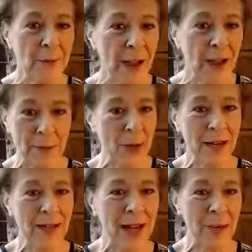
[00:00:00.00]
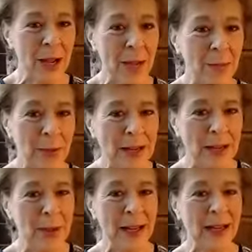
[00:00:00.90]
I'm not
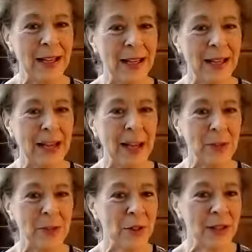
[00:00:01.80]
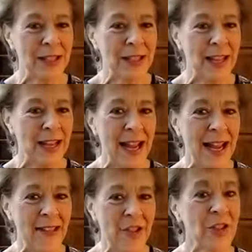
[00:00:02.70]
blaming. I'm just trying to say,
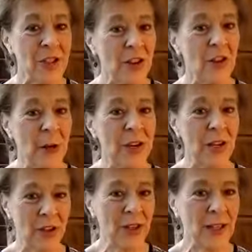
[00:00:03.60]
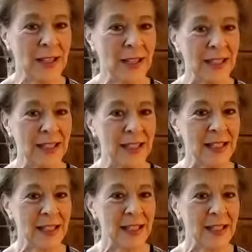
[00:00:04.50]
hey, there's another way to look at this.
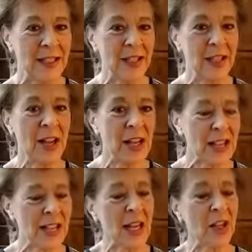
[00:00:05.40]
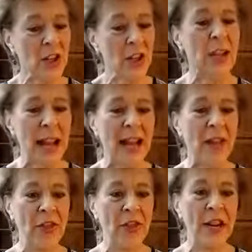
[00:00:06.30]
Let's not look out
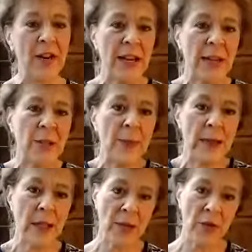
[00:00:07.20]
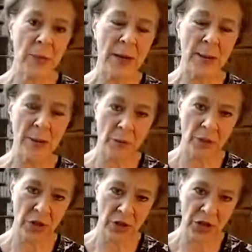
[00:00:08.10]
there and expect other people
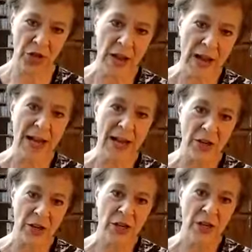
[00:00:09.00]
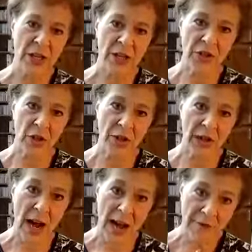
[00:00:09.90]
to change so that
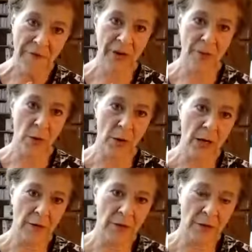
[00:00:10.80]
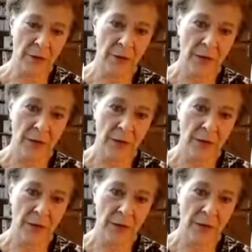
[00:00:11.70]
I feel more comfortable.